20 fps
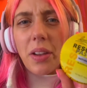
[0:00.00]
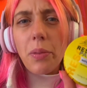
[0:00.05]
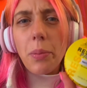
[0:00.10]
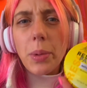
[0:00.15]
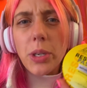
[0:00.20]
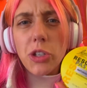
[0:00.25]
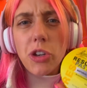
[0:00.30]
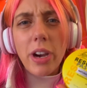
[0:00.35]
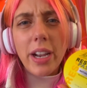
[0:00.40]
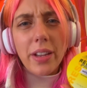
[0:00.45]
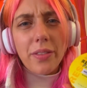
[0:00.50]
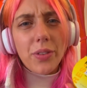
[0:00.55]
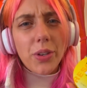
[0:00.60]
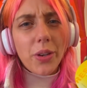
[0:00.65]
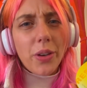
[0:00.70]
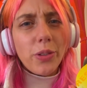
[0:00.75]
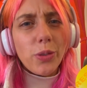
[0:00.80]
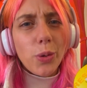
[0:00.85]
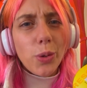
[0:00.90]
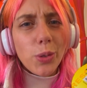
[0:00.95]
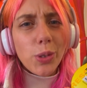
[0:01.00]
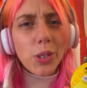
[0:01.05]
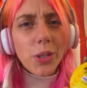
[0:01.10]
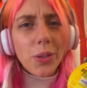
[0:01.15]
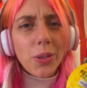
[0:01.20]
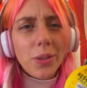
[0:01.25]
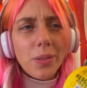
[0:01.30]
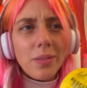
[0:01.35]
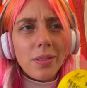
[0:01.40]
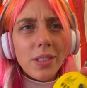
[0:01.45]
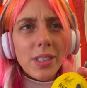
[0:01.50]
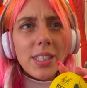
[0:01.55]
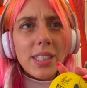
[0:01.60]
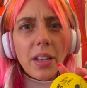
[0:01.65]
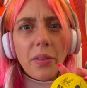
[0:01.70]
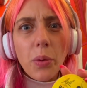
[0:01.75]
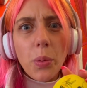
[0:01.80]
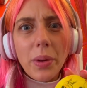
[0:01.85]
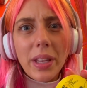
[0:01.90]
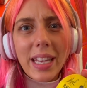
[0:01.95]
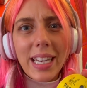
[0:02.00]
them a try if you also suffer with